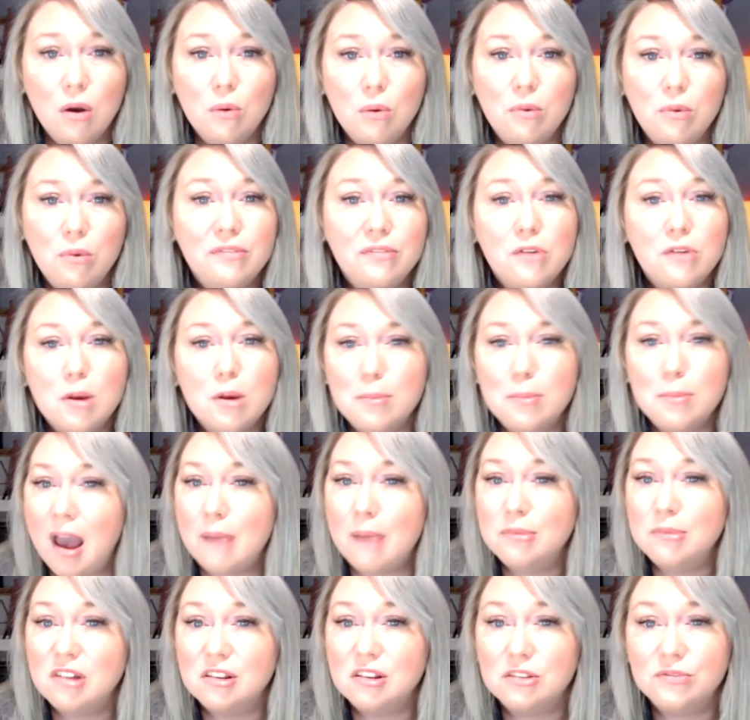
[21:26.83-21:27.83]
we formed
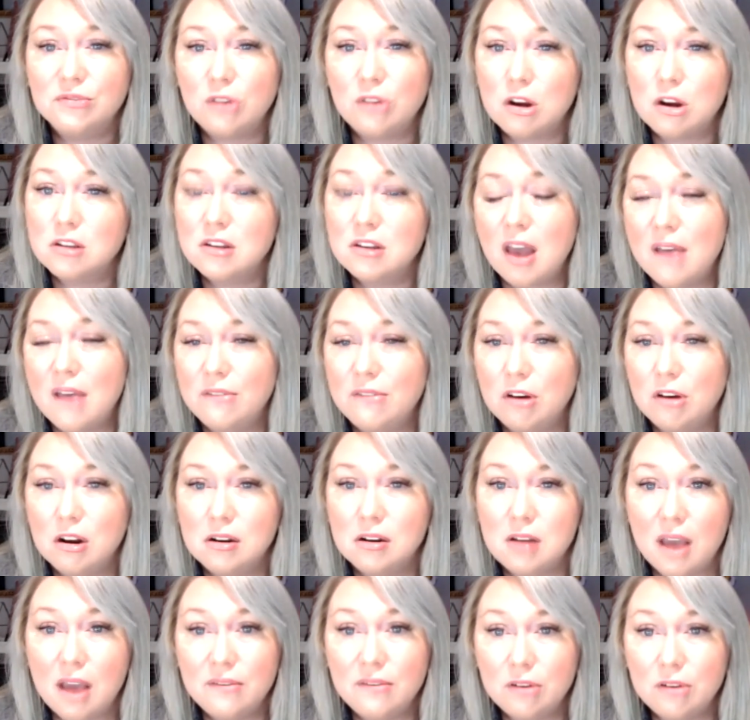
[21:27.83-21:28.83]
NAVTA's first ever
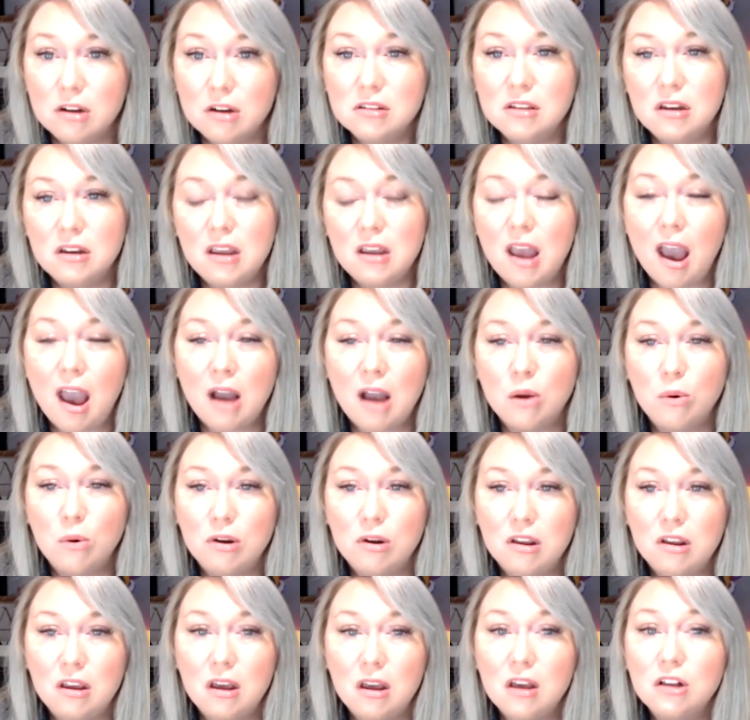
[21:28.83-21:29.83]
Diversity,
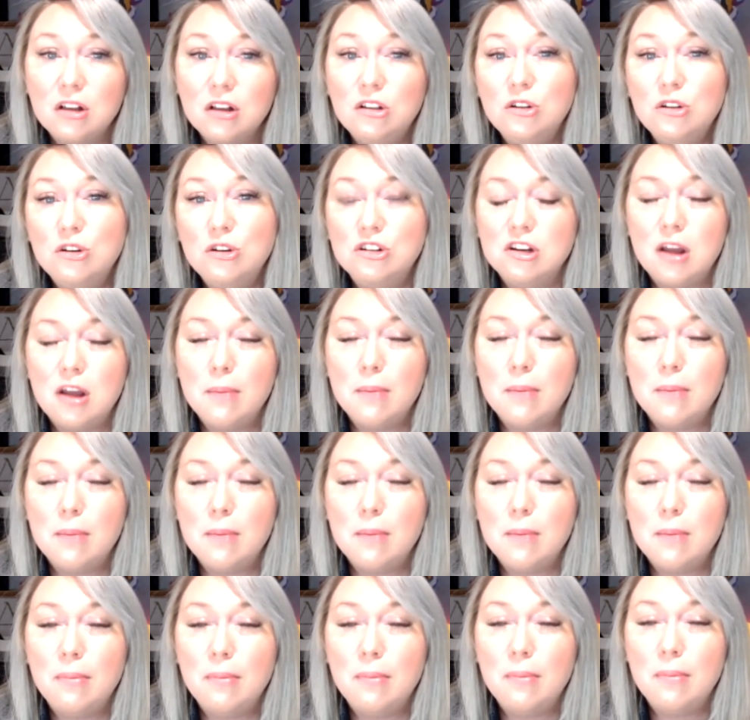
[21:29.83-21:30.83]
Equity, Inclusion, and
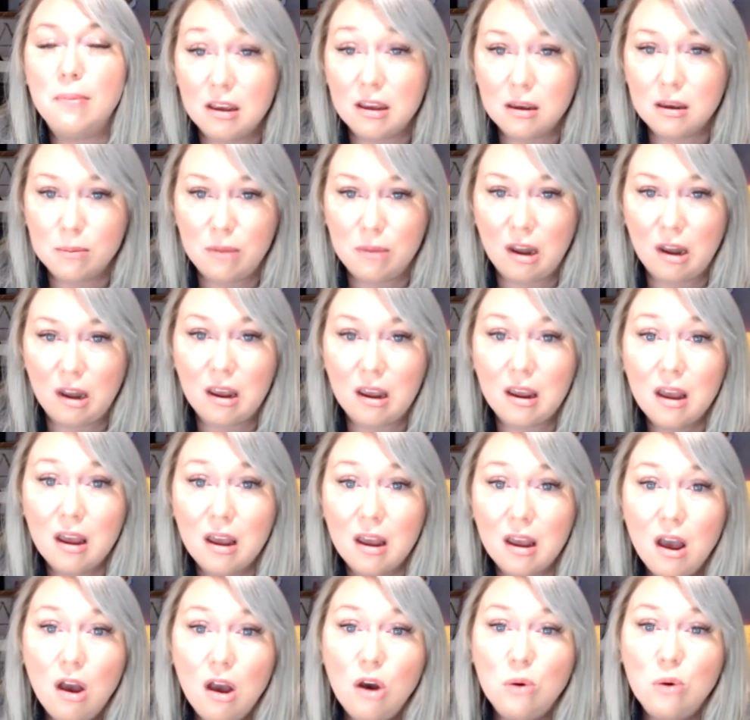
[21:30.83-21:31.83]
Belonging Committee
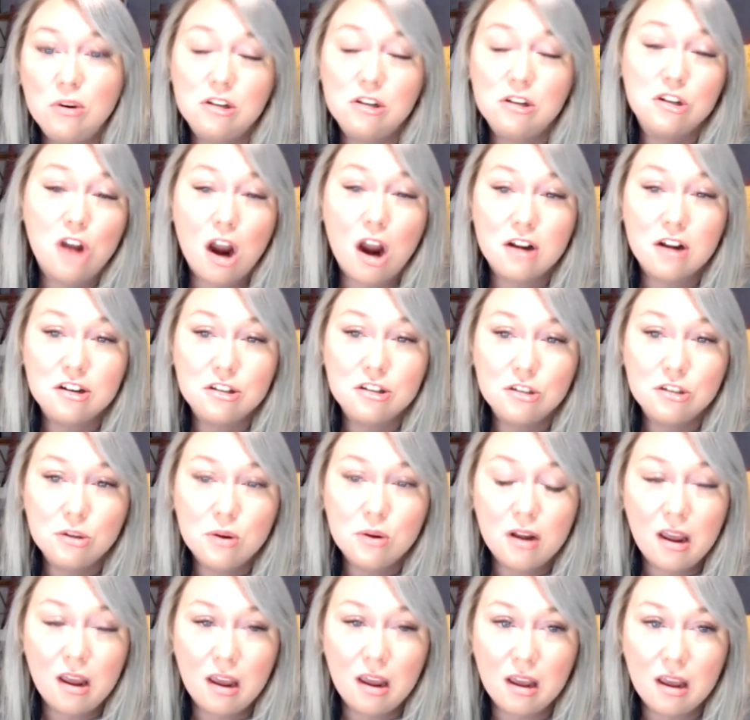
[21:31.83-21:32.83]
with charges to
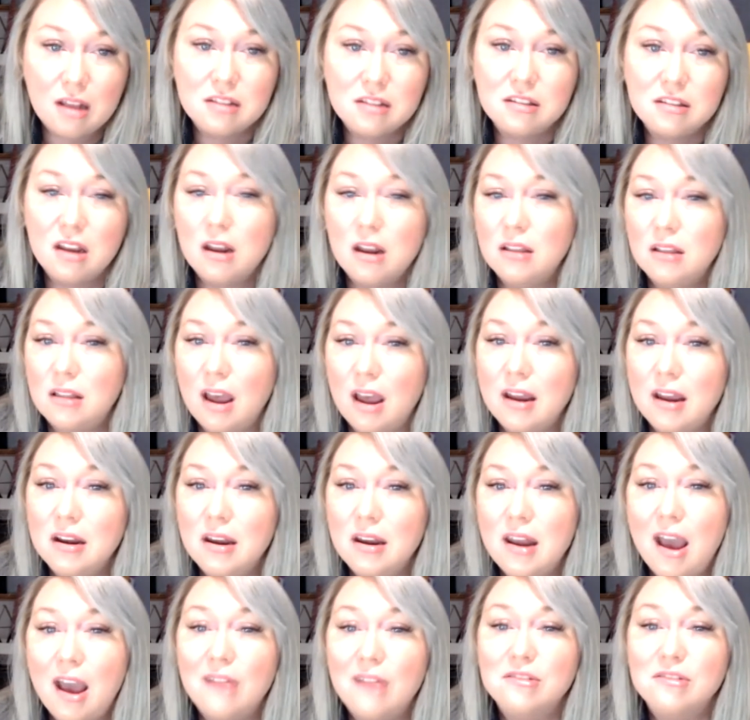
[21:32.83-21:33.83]
enhance and
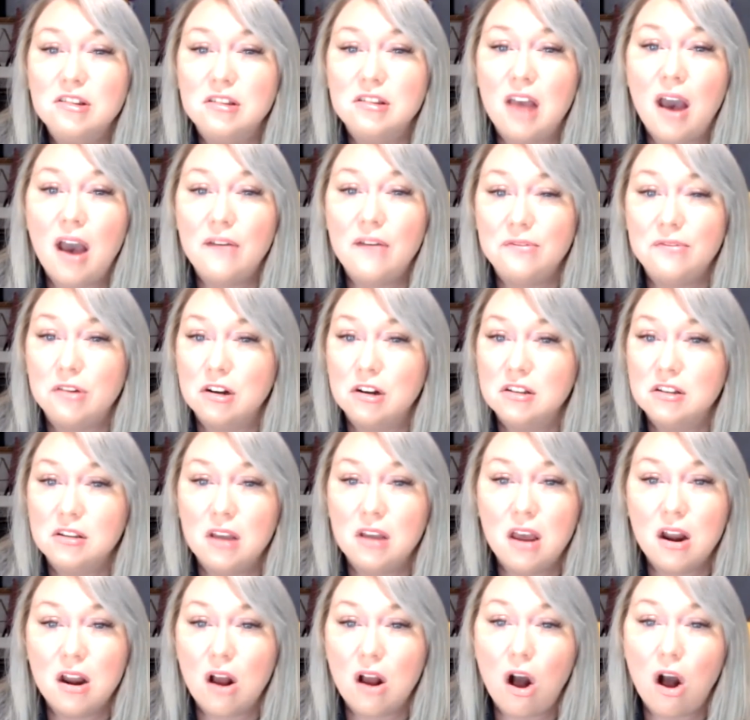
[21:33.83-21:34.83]
enlighten NAVTA's efforts
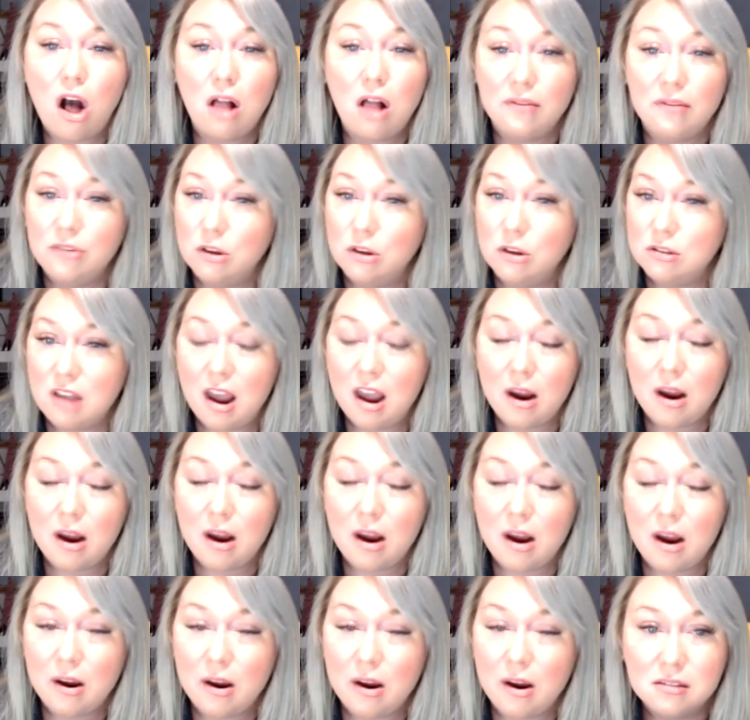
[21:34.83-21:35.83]
in all of those
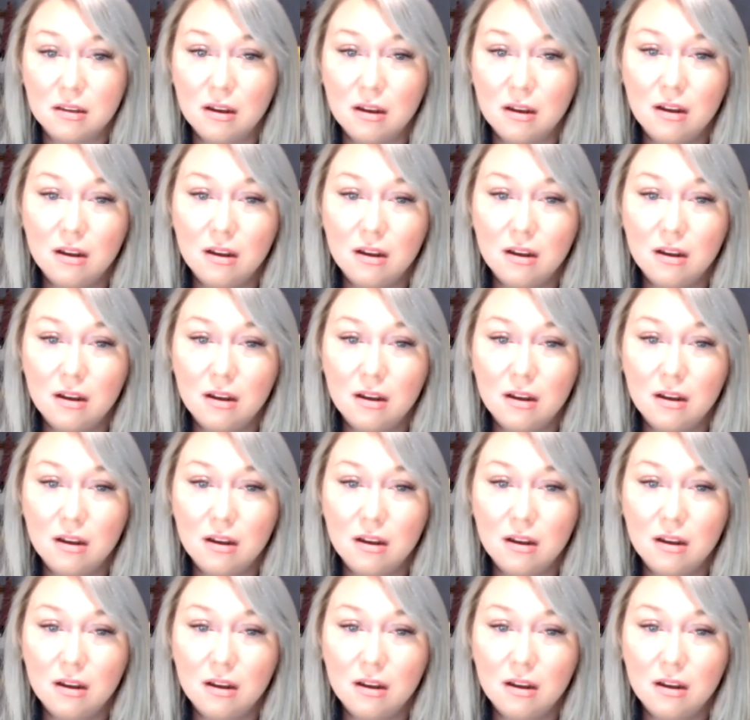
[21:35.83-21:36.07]
areas.